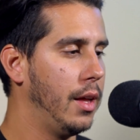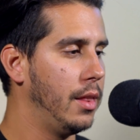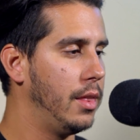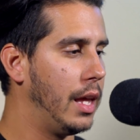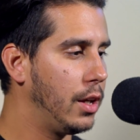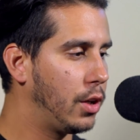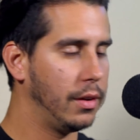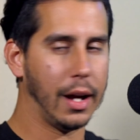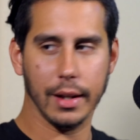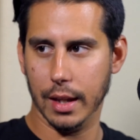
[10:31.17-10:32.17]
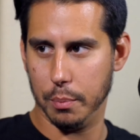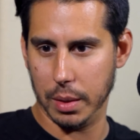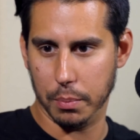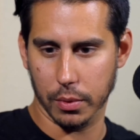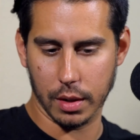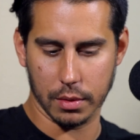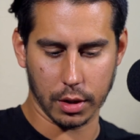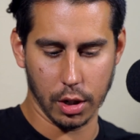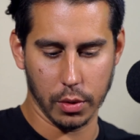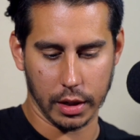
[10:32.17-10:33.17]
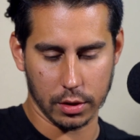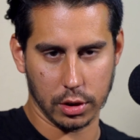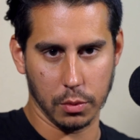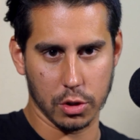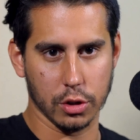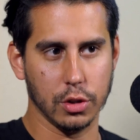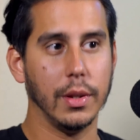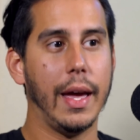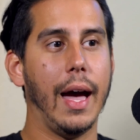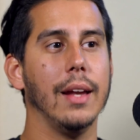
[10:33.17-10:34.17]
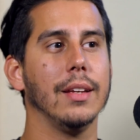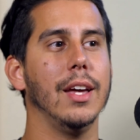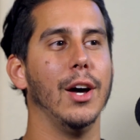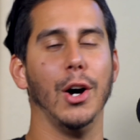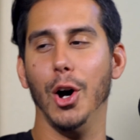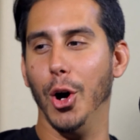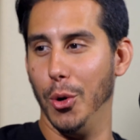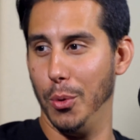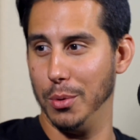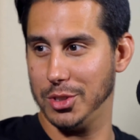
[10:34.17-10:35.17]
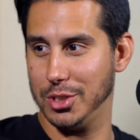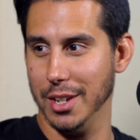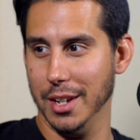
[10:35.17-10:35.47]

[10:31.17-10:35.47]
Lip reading: they could not get people in to go with like extinguishers, so they had to get a hose.